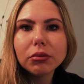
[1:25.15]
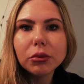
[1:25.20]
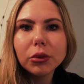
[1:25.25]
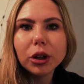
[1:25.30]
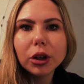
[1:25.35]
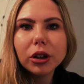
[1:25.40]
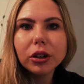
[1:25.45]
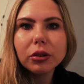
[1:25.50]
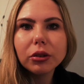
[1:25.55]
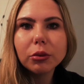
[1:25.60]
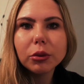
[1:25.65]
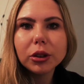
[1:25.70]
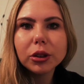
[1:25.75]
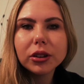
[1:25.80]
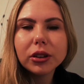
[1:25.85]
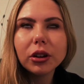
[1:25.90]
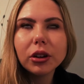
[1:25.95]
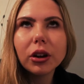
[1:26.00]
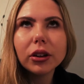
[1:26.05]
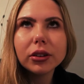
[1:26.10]
were,
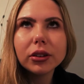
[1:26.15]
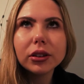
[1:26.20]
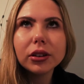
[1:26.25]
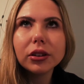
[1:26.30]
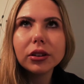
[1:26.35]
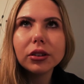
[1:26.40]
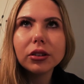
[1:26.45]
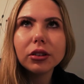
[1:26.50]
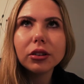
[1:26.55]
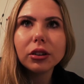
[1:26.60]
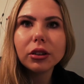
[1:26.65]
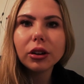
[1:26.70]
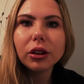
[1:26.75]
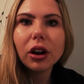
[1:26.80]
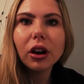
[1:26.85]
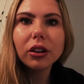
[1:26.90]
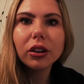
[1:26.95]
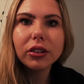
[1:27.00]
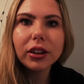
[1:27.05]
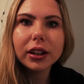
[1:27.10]
was in constant uh,
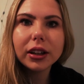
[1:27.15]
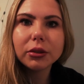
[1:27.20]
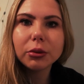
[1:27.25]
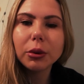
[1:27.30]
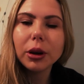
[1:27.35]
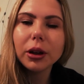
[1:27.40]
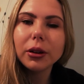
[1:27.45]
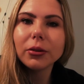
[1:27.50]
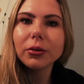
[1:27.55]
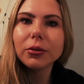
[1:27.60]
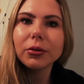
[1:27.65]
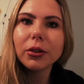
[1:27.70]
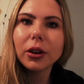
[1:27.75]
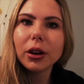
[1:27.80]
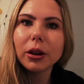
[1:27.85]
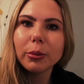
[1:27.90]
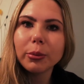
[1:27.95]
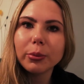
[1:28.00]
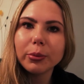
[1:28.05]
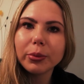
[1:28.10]
contact with
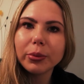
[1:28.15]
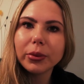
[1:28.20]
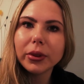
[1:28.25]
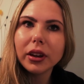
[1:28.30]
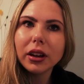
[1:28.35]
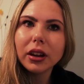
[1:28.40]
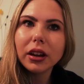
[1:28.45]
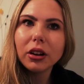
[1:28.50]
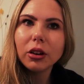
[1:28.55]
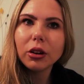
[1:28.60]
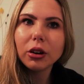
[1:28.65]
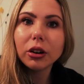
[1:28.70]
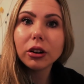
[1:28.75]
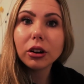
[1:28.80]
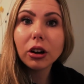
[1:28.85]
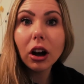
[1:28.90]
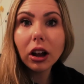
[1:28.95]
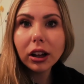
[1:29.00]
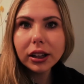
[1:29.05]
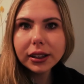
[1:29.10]
um, her
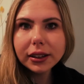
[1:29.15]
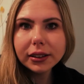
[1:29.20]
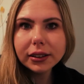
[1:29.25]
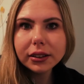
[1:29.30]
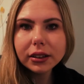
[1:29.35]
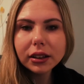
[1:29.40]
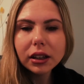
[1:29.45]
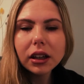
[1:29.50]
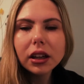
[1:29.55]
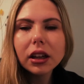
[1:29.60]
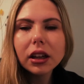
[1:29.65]
colleagues,